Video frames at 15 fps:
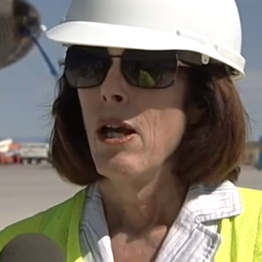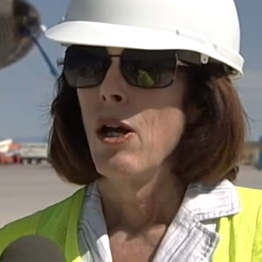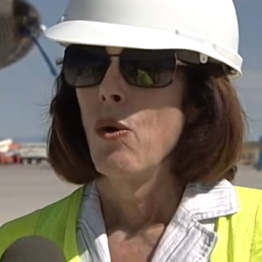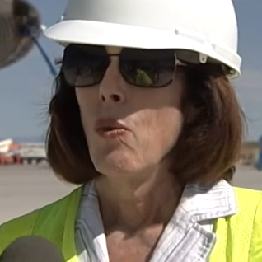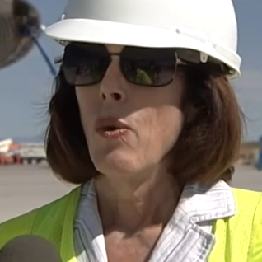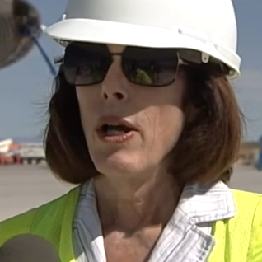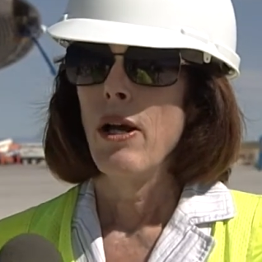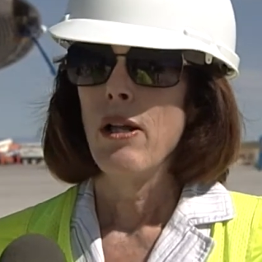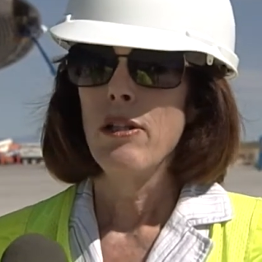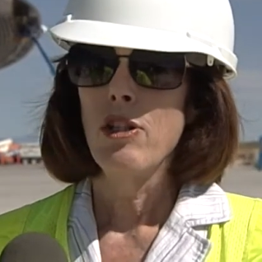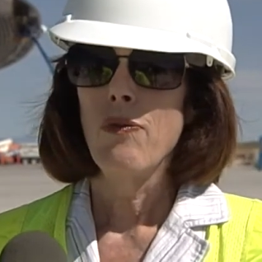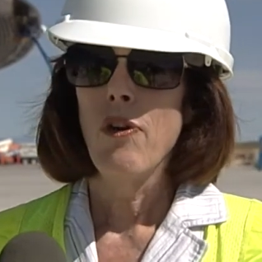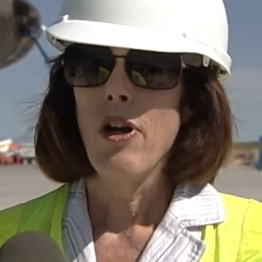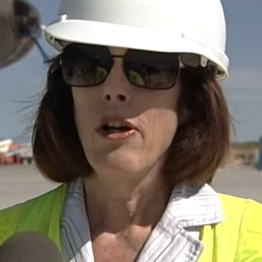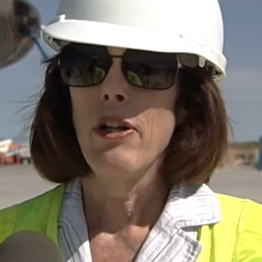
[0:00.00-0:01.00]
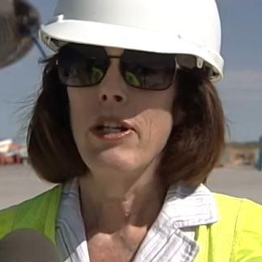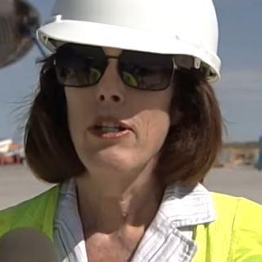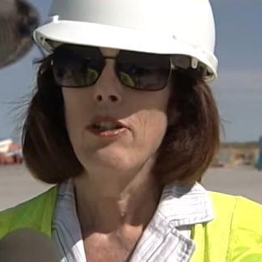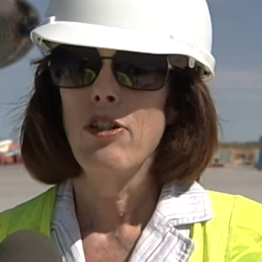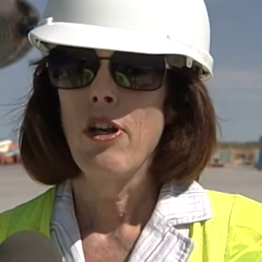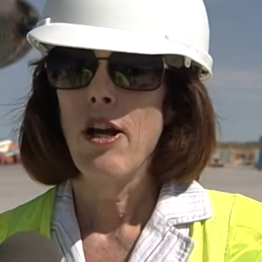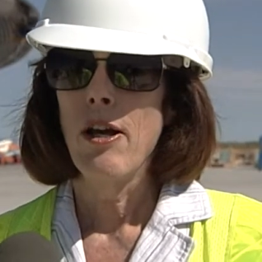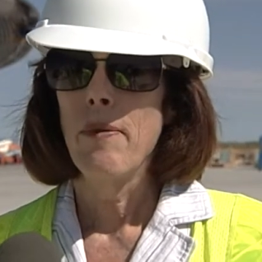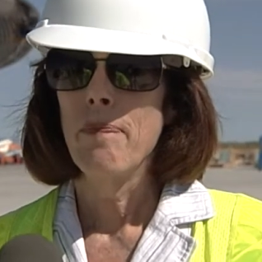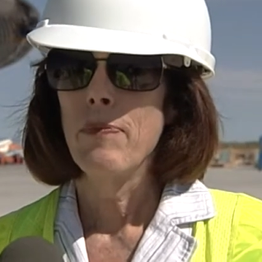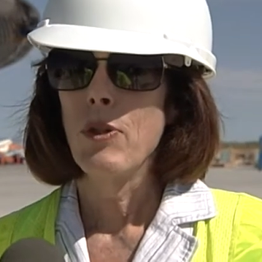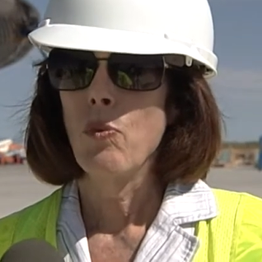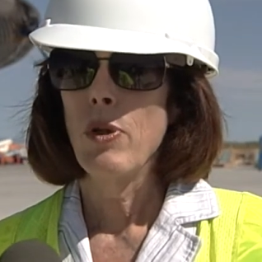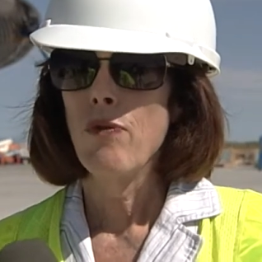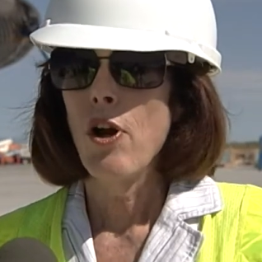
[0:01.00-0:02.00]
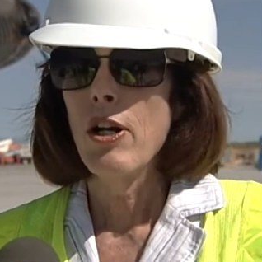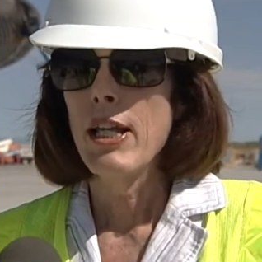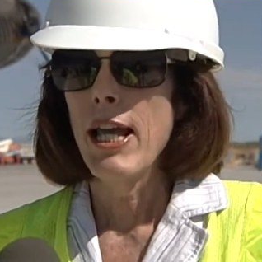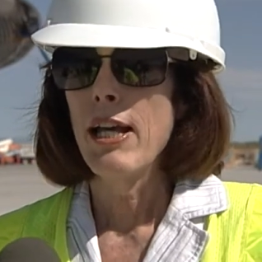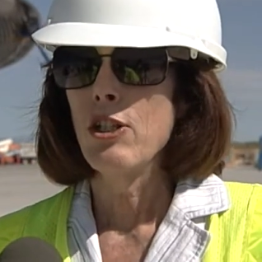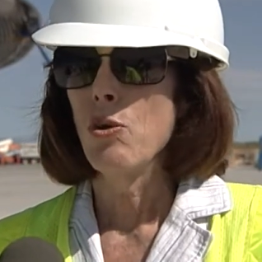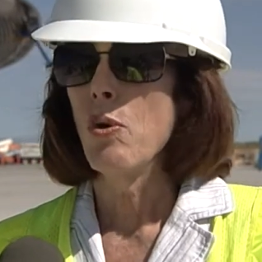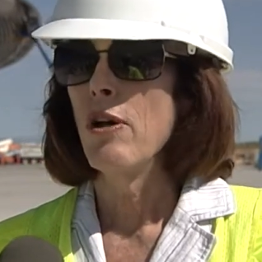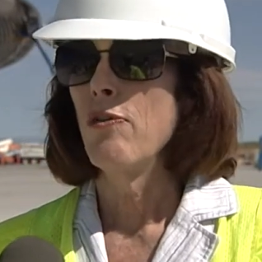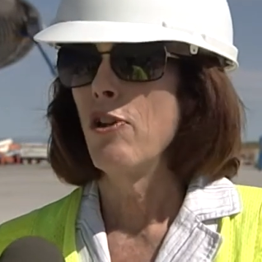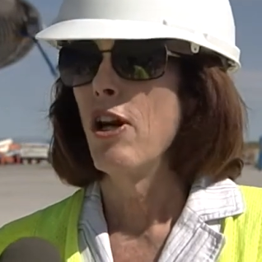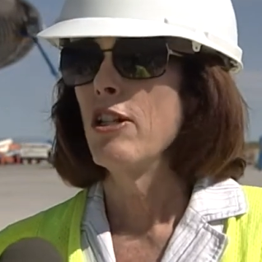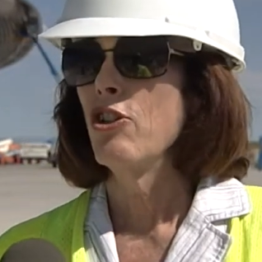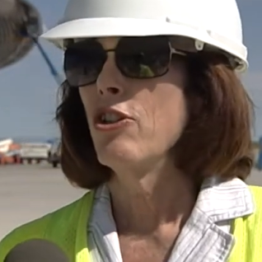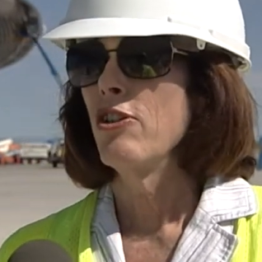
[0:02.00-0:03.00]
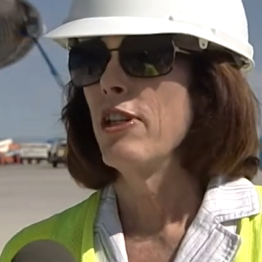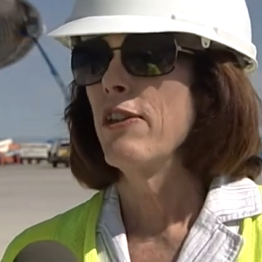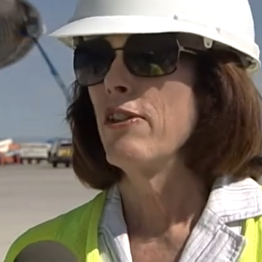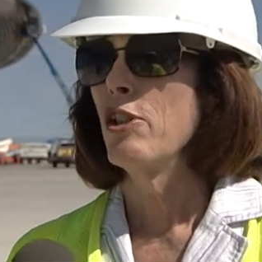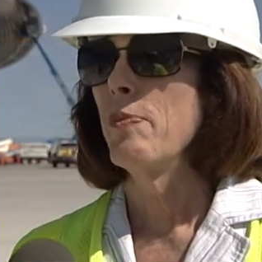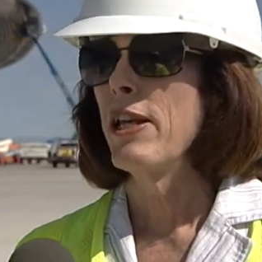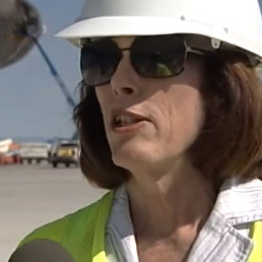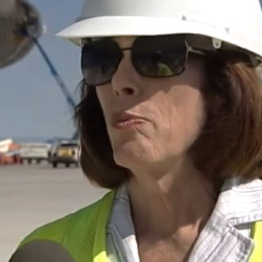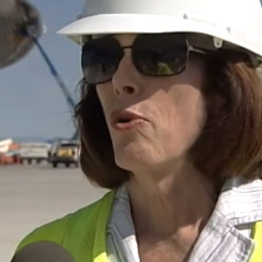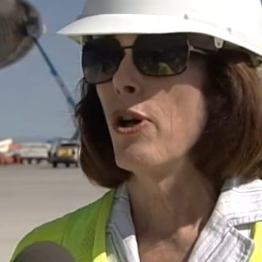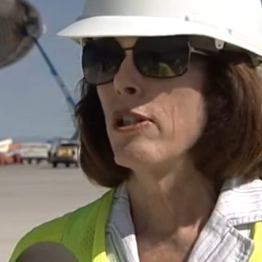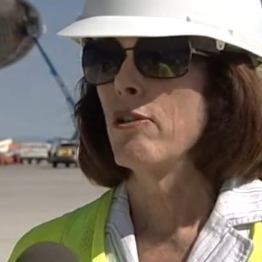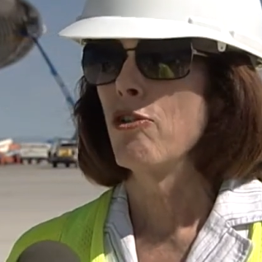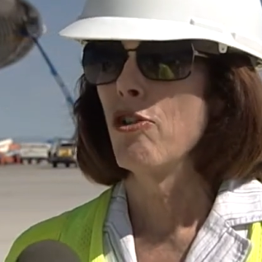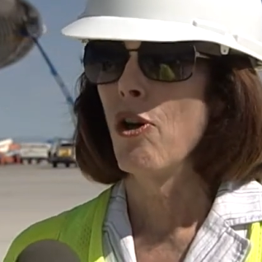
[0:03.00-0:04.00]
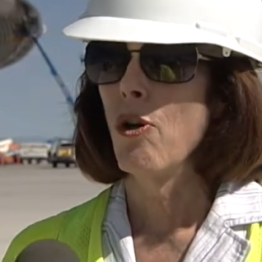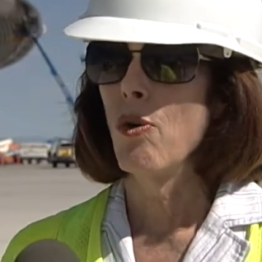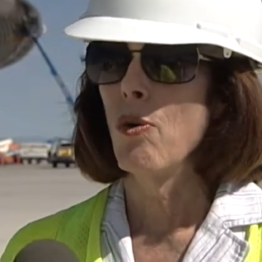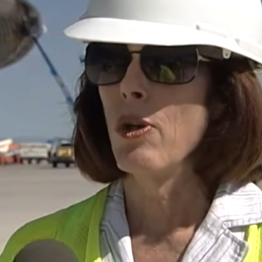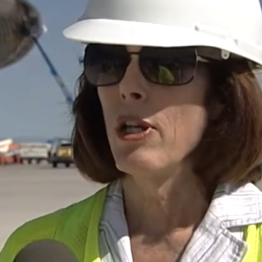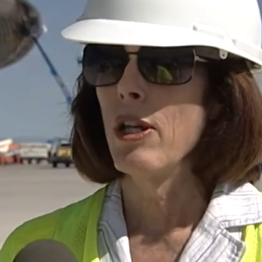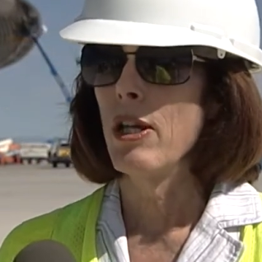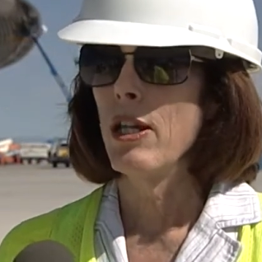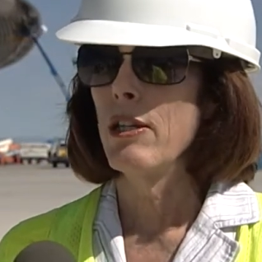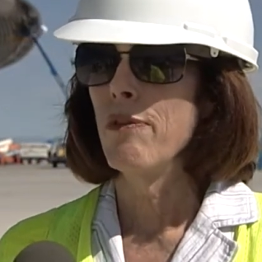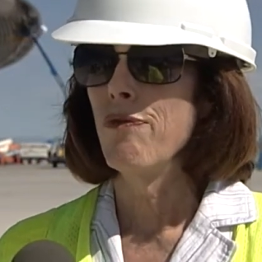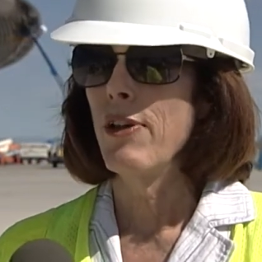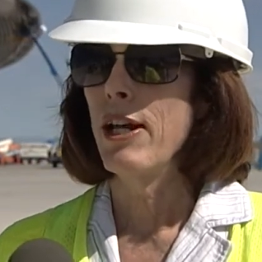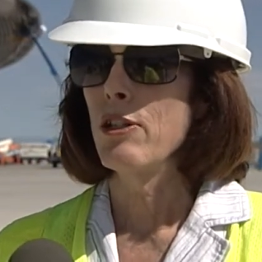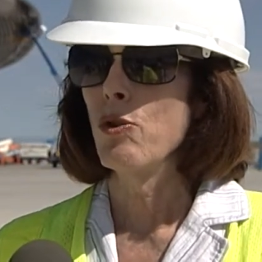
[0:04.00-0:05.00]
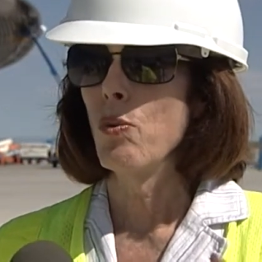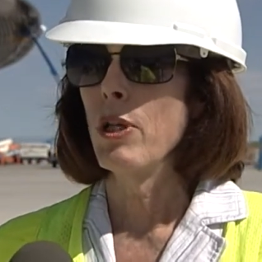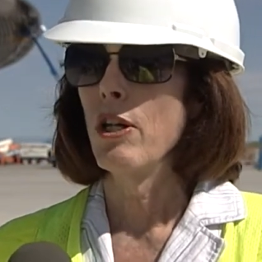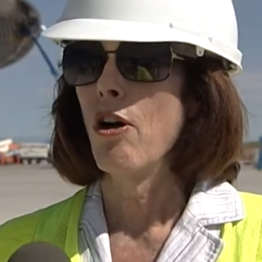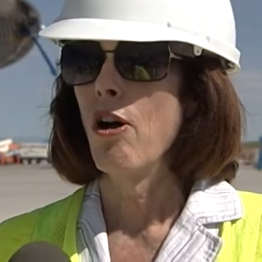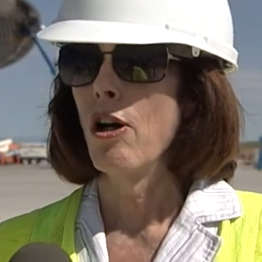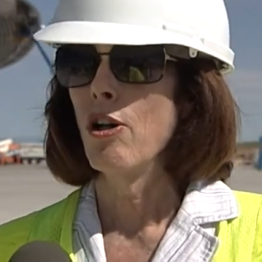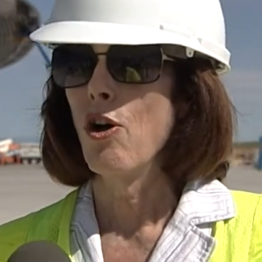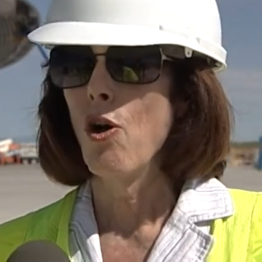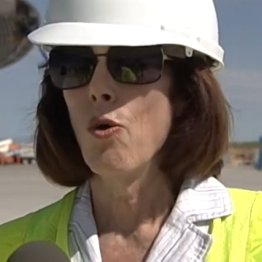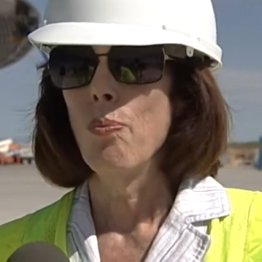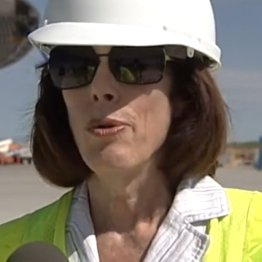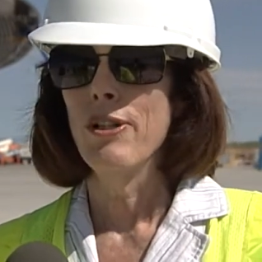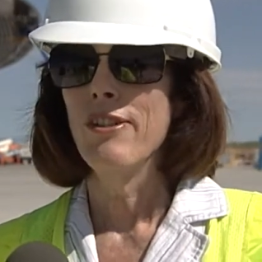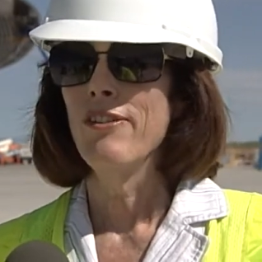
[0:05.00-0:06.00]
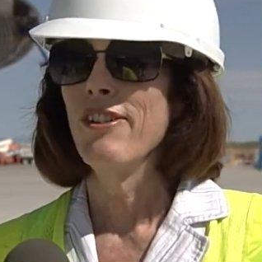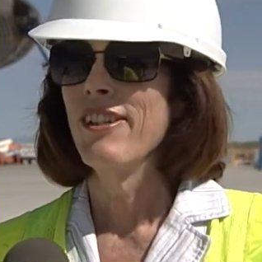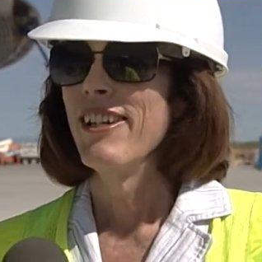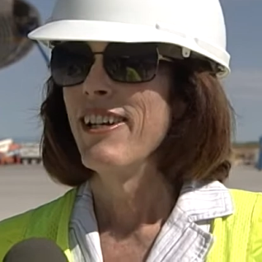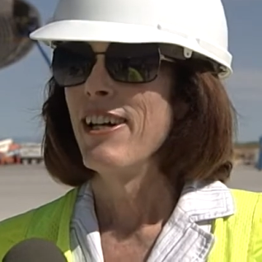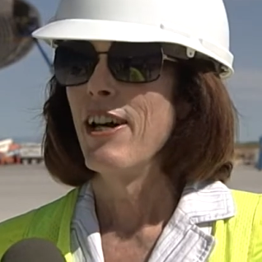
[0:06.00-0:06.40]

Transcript: Well, as far as um, we've already had 12 launches at the spaceport, so in effect we are open,